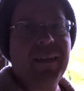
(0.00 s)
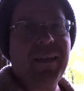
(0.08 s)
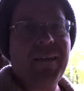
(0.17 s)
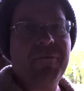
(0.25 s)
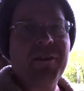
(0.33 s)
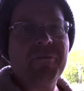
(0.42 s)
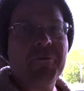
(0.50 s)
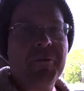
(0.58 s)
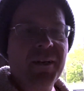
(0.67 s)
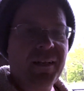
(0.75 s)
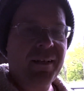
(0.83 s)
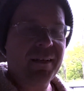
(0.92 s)
if you ever
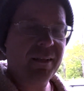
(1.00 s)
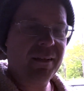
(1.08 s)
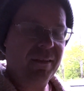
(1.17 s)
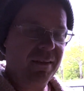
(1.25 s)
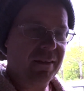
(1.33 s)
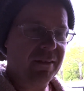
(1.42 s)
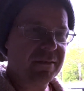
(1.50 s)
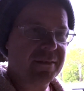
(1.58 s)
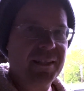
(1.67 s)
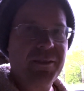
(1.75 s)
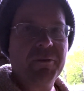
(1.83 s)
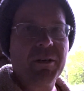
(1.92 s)
want to
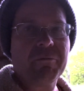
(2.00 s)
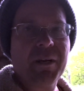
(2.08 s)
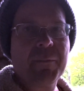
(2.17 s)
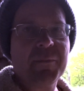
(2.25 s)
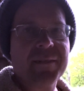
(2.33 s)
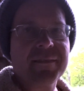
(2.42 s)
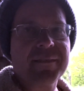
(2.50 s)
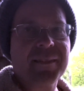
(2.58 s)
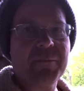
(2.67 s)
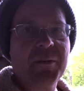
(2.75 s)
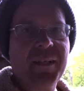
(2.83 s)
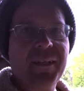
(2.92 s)
see what a ram does to
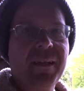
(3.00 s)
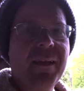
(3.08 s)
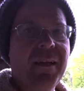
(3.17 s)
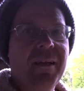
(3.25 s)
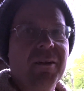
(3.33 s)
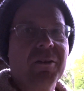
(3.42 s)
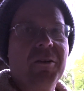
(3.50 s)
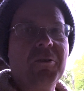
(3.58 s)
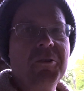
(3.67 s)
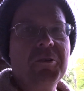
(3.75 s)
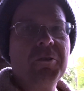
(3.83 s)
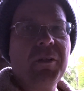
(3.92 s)
somebody, go
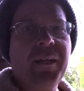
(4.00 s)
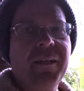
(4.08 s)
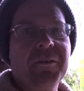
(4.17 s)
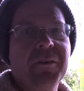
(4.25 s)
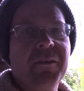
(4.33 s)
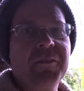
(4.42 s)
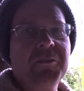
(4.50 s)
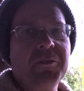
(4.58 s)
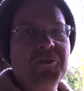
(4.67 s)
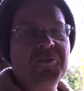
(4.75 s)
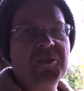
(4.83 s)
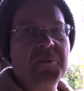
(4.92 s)
Google it or do a
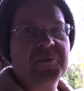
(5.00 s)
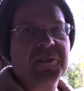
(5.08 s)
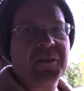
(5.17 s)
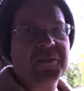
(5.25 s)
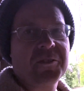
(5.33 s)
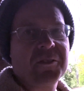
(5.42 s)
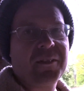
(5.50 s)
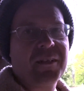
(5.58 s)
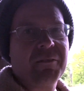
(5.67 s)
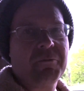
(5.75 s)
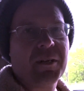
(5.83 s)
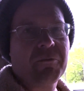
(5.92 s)
YouTube search
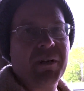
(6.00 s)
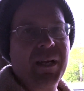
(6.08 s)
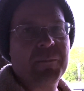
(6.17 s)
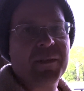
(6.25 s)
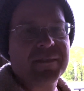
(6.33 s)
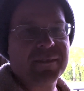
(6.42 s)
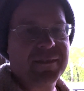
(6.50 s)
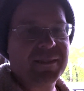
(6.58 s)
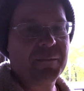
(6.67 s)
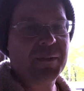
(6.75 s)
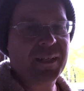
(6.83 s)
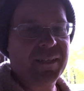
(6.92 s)
on what a ram does to
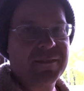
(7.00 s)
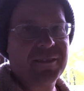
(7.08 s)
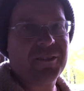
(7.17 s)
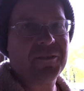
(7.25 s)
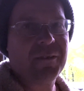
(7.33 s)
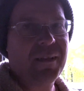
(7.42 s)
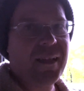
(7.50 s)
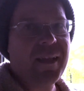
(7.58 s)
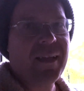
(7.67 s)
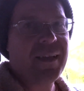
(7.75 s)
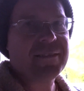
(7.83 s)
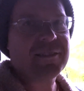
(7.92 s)
somebody. So as a